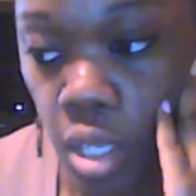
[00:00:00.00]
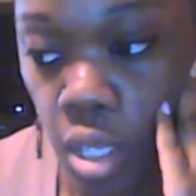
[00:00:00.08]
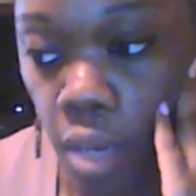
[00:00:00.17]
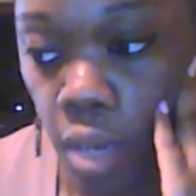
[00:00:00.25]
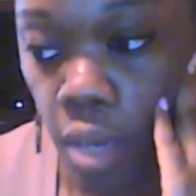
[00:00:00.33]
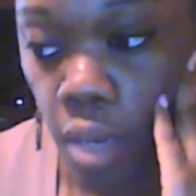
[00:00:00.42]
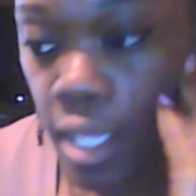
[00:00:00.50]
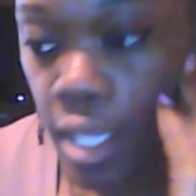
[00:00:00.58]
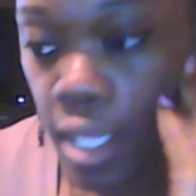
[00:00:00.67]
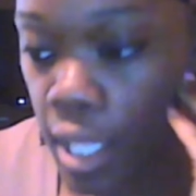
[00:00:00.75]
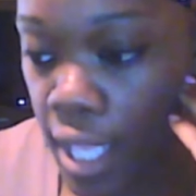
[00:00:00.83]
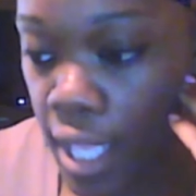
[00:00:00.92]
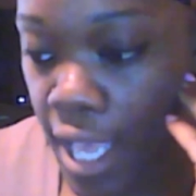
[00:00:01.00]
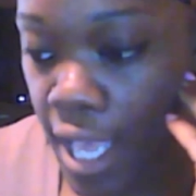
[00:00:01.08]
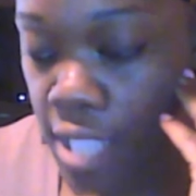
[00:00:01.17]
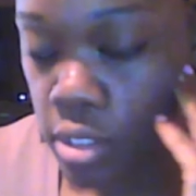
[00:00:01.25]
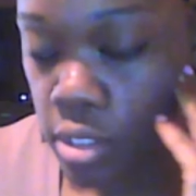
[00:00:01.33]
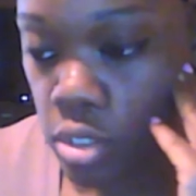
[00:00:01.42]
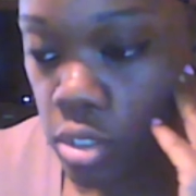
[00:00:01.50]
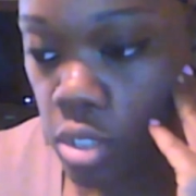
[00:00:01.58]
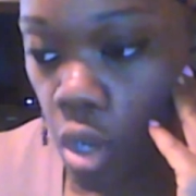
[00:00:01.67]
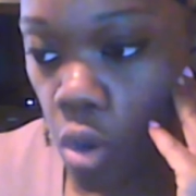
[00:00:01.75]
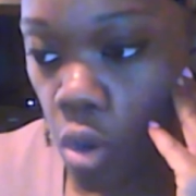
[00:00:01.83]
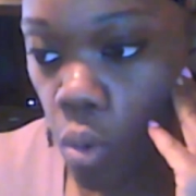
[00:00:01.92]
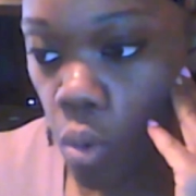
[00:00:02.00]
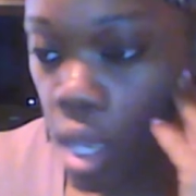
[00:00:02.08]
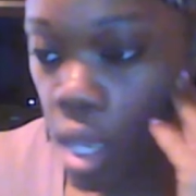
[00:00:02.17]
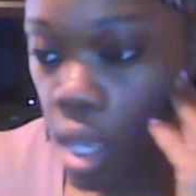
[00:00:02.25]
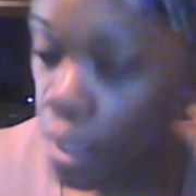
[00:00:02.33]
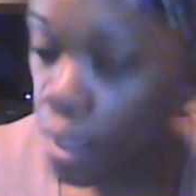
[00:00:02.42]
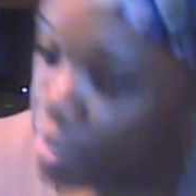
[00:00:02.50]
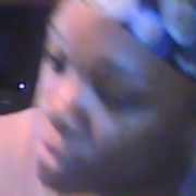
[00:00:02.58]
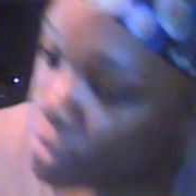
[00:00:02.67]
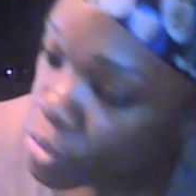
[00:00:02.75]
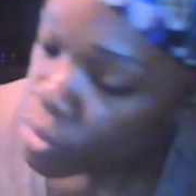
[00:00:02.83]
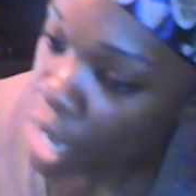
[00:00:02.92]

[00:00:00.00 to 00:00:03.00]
All right. And so if you do